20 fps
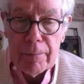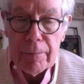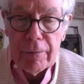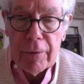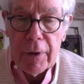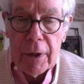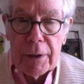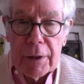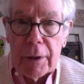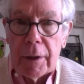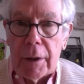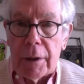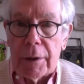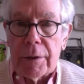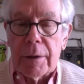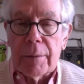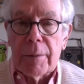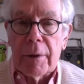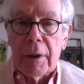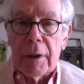finding it
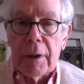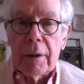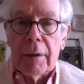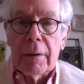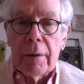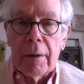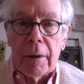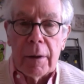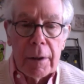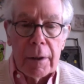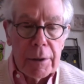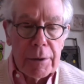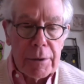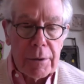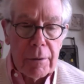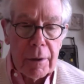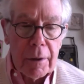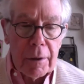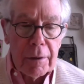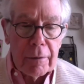to be
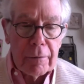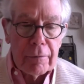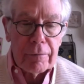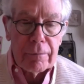instructive.